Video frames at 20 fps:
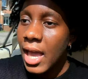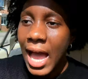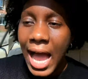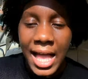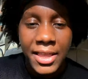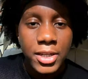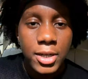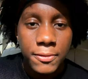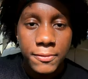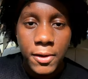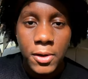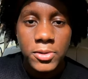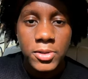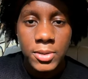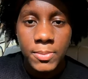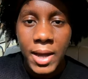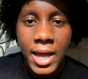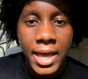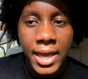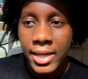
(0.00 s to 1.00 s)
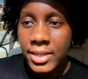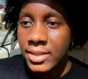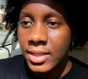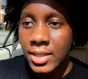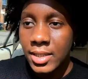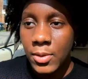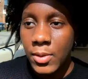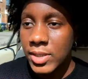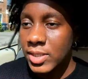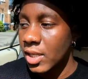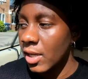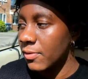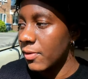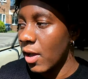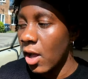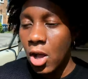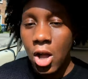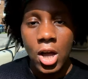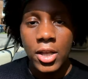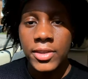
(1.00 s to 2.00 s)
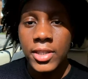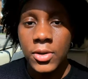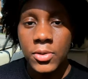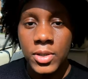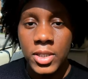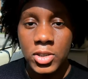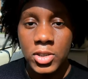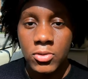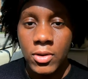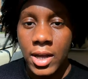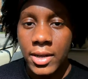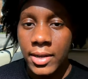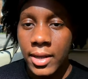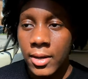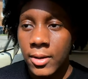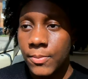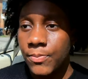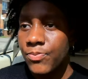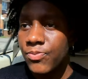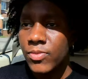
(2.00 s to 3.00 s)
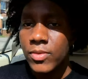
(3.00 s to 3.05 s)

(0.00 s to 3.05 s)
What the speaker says: Handed a phone to my ex anyway, so I think I can't deal with this right now.